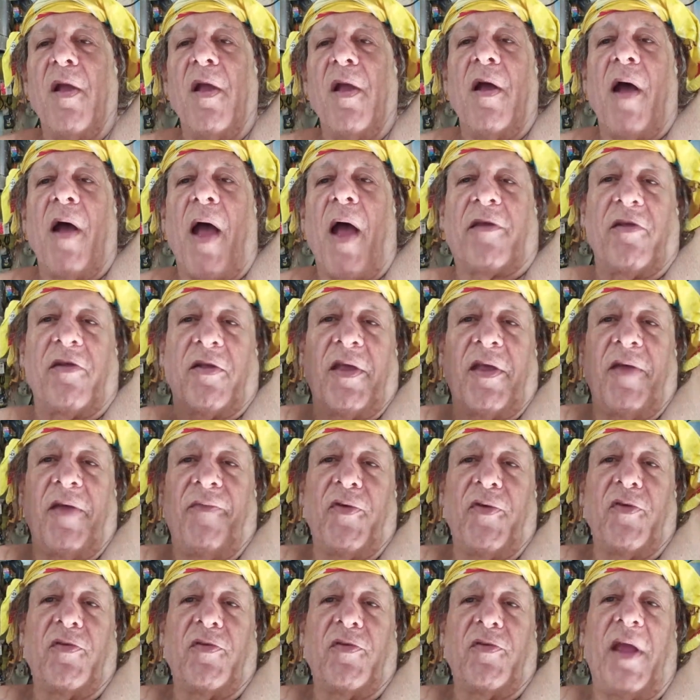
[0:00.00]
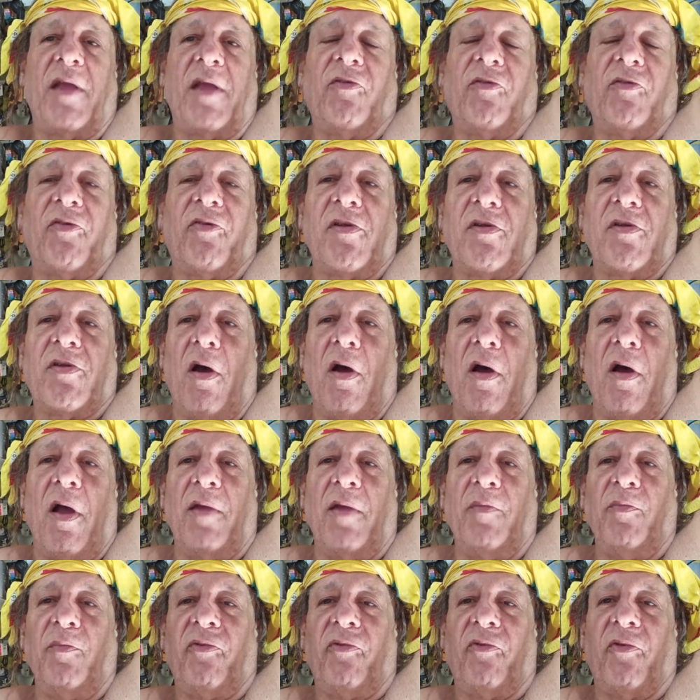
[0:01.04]
I could give you dates and
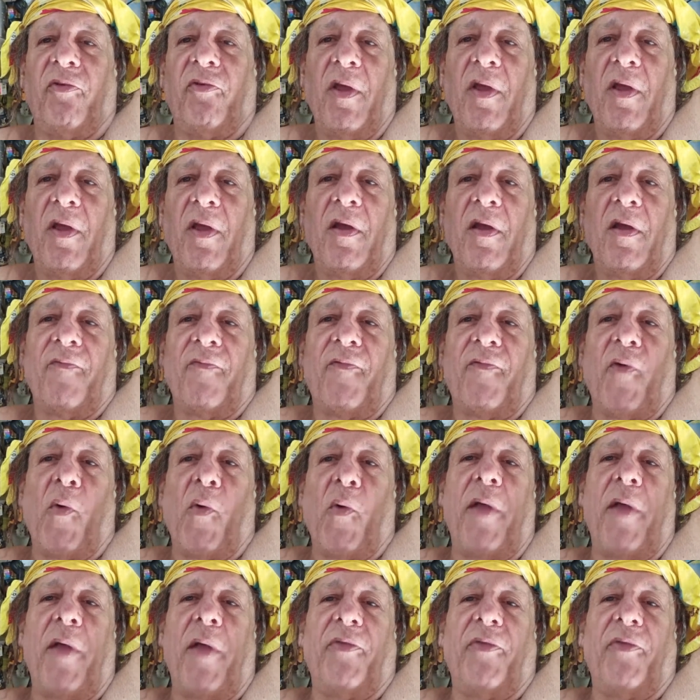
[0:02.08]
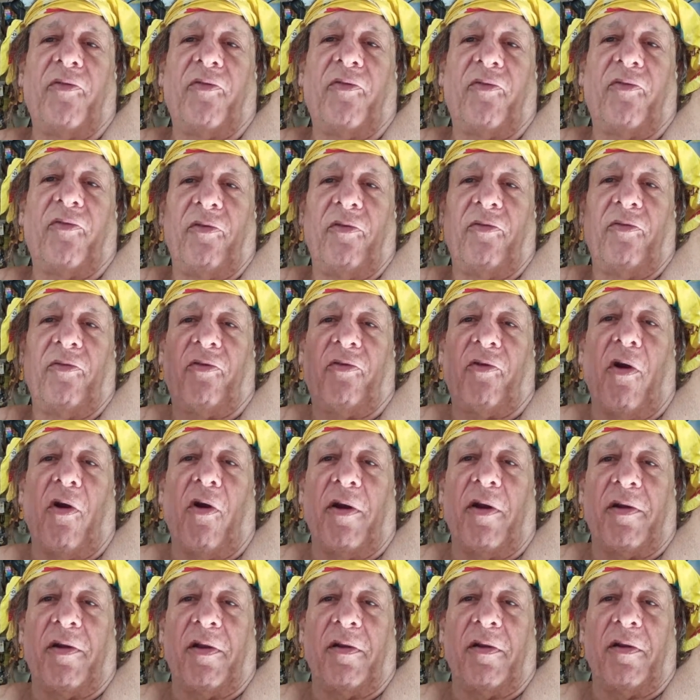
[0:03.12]
times for when this
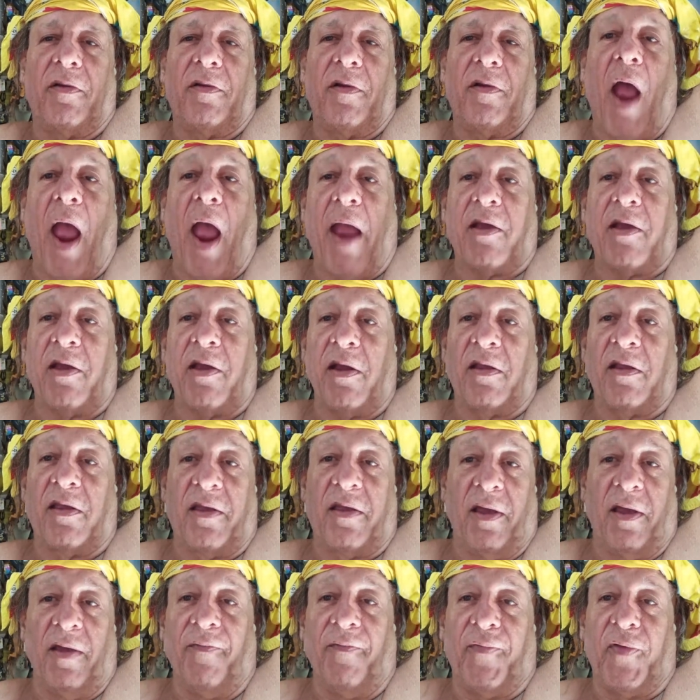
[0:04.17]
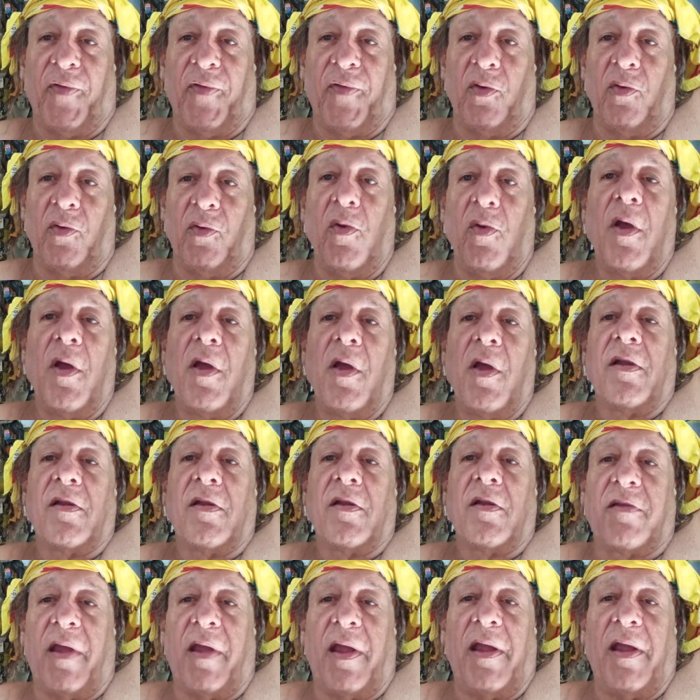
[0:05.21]
started. I can give you
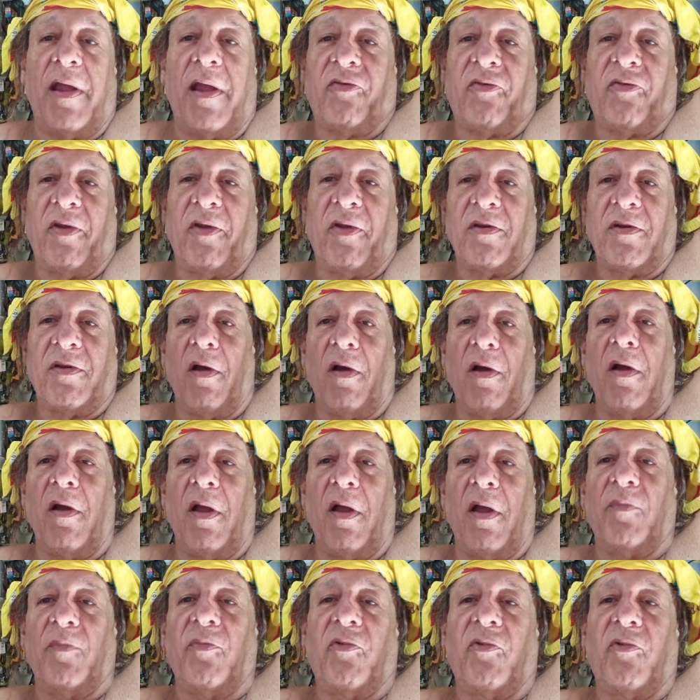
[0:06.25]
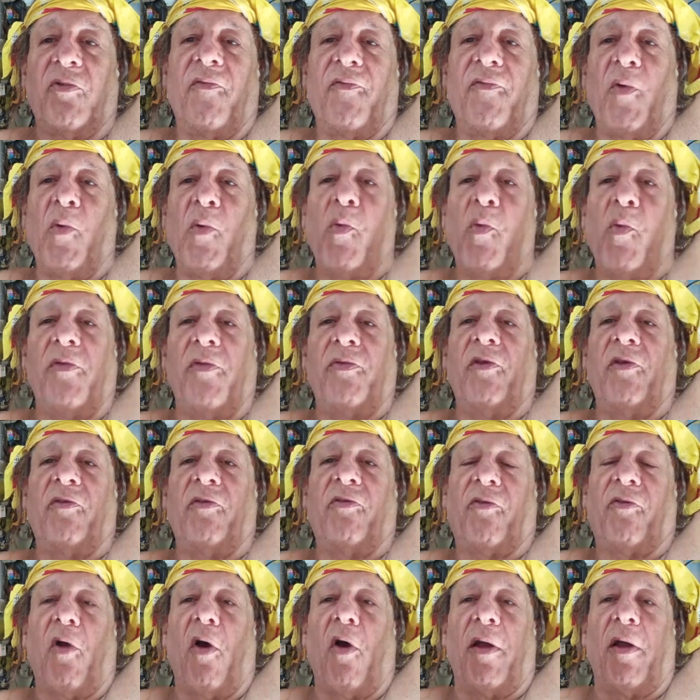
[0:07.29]
dates and times for when this
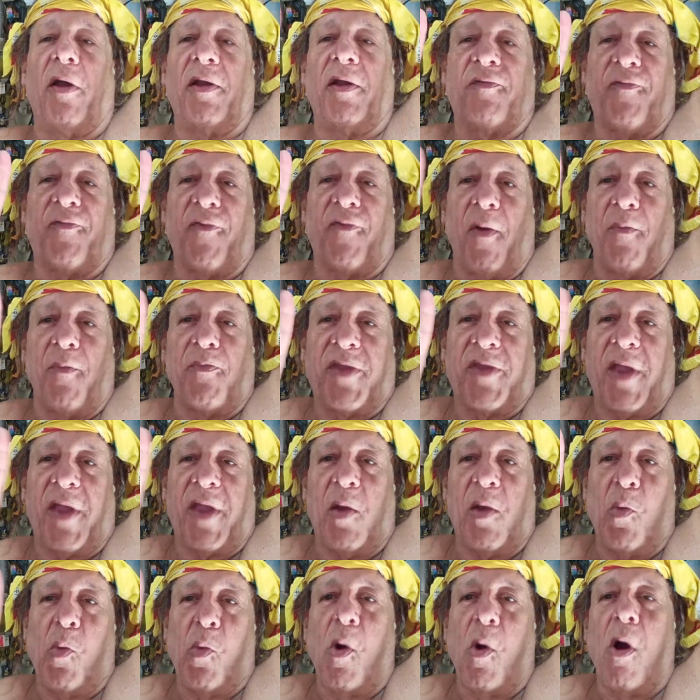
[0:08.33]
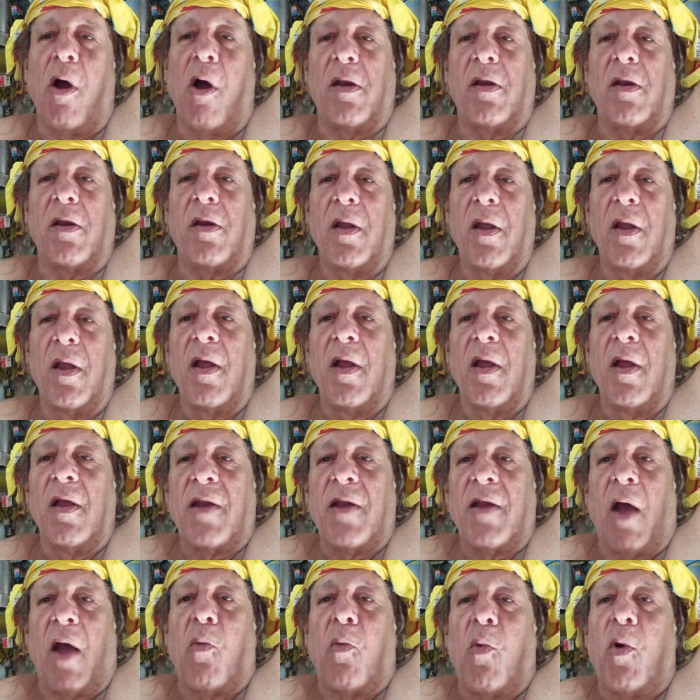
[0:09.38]
started from day one.
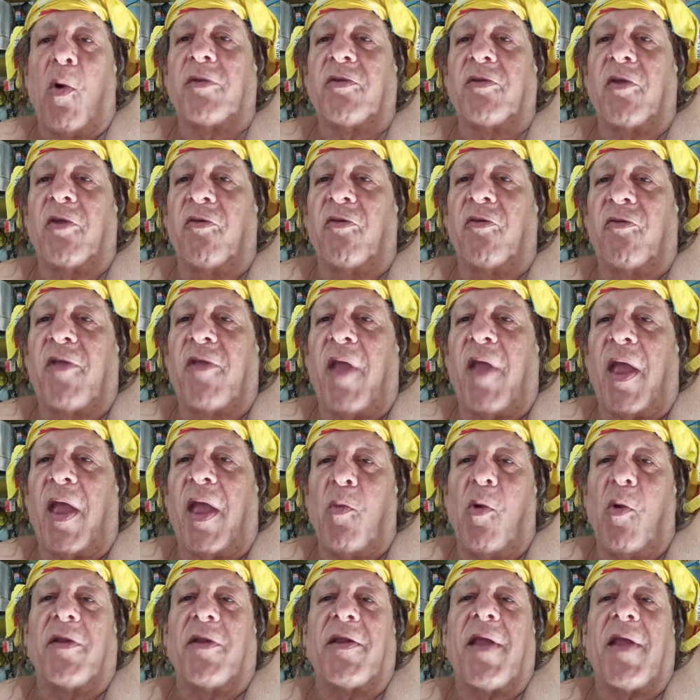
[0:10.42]
Now, what does day one?